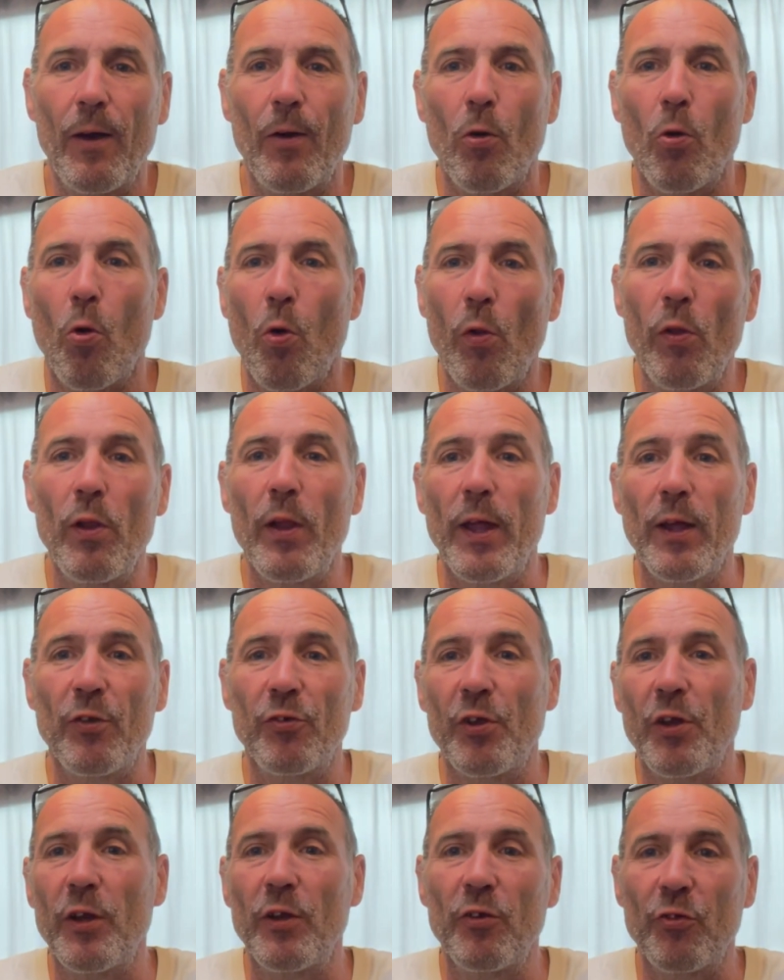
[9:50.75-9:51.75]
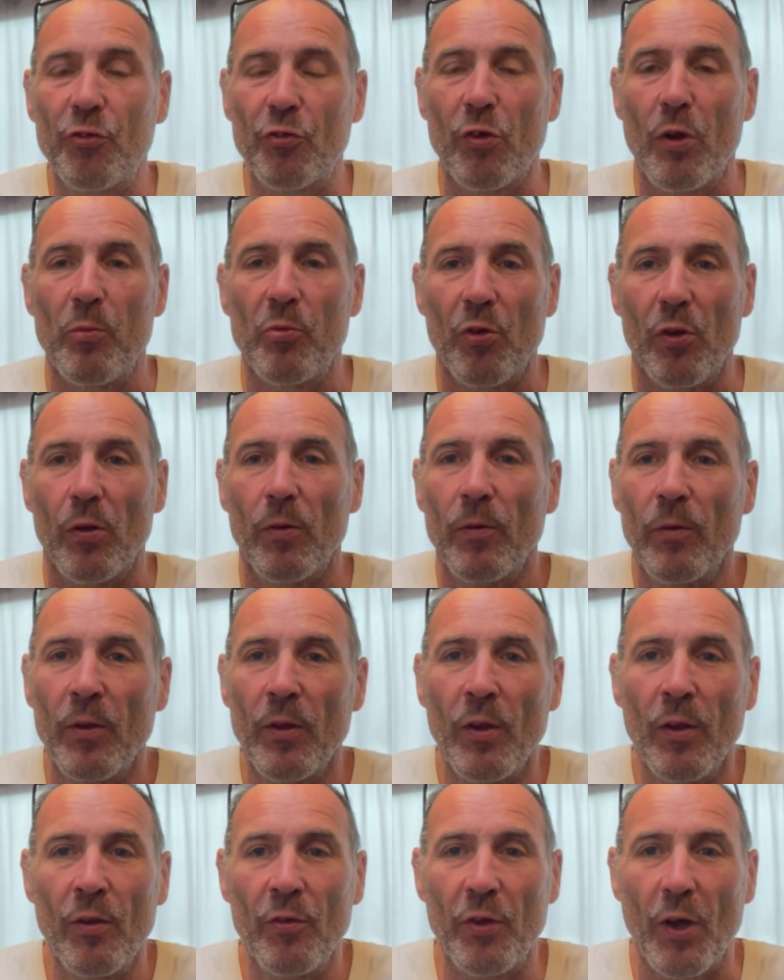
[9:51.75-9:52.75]
All the links in the description.
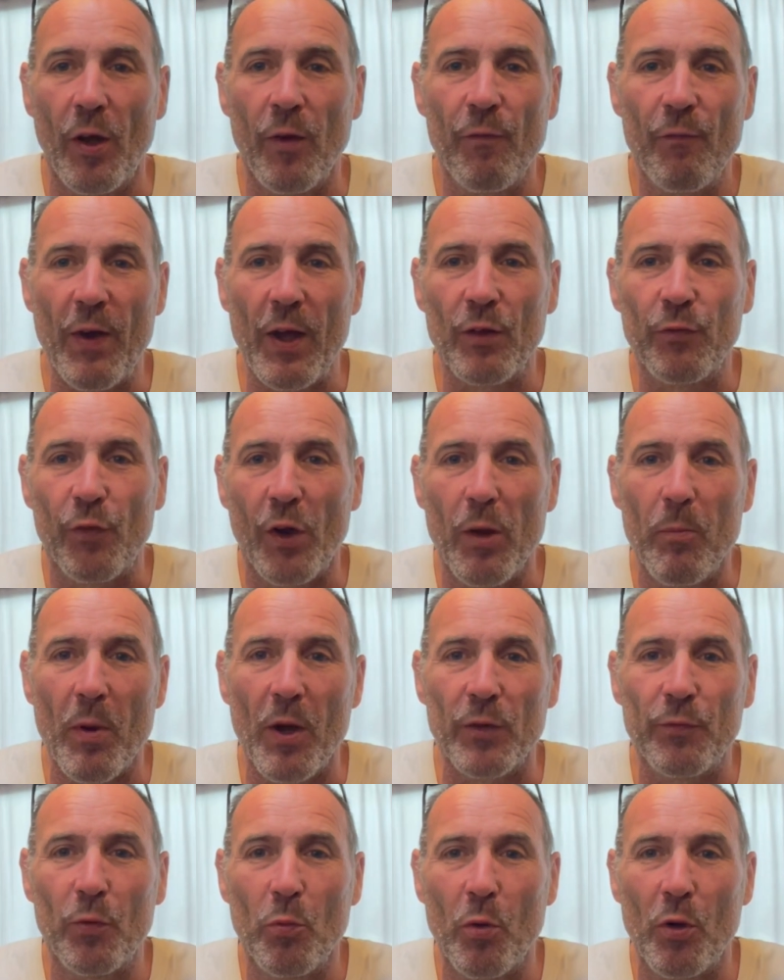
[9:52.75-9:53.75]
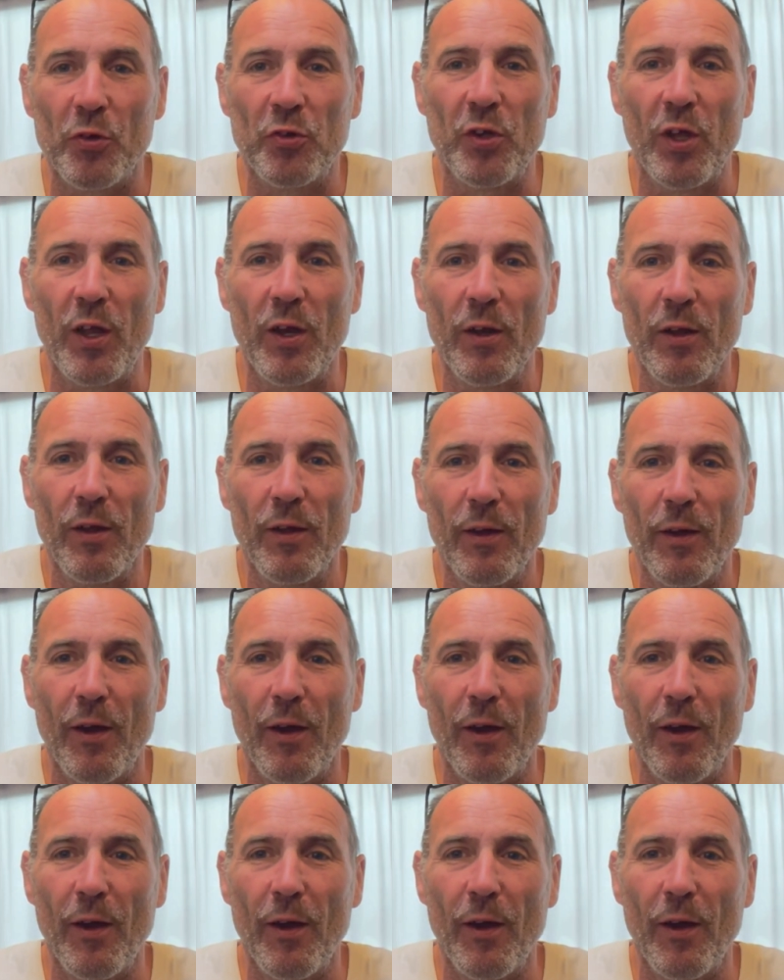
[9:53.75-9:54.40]
So thanks very much for watching,